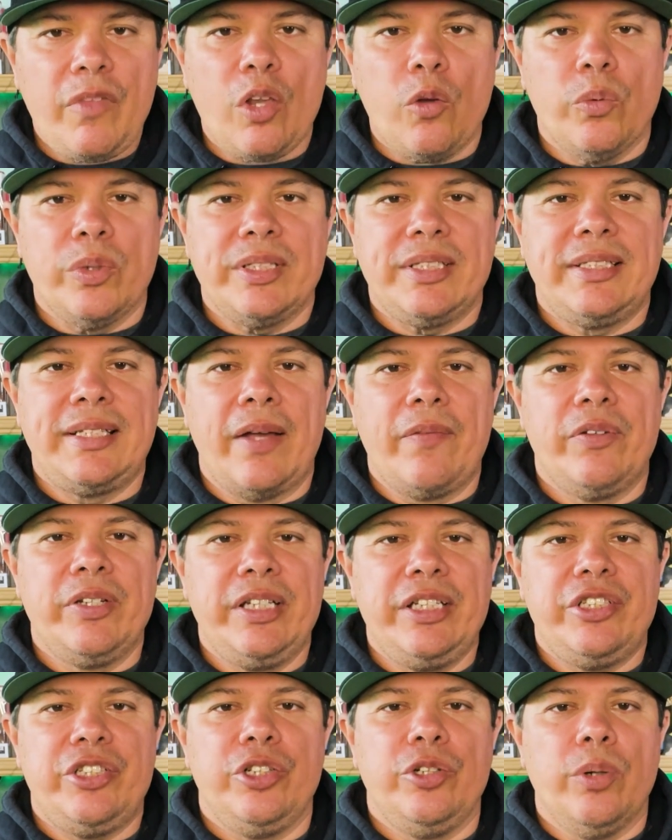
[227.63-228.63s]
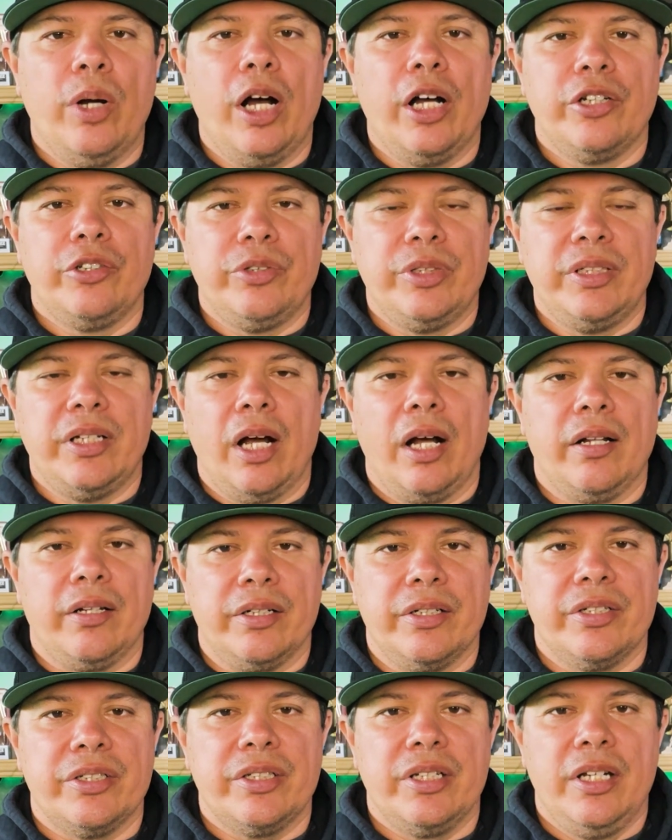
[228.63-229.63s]
was
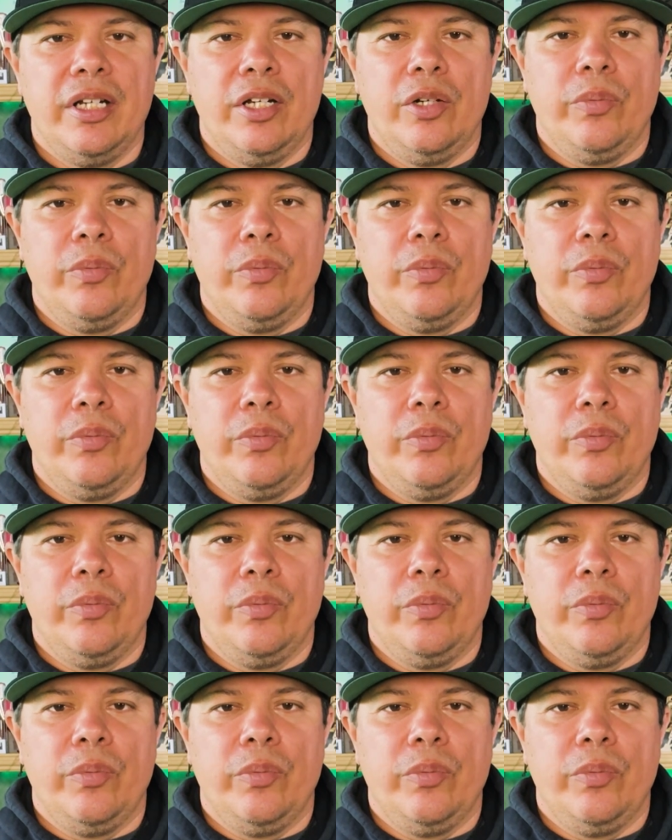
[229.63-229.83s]
$7,200,